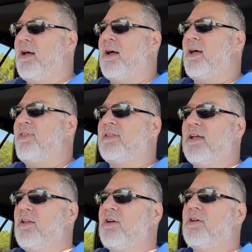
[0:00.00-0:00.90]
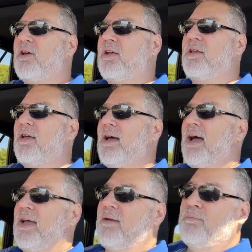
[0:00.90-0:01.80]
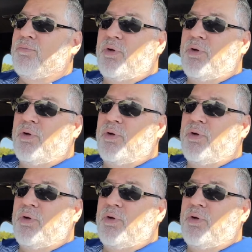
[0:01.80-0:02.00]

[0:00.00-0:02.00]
I think they look good. I am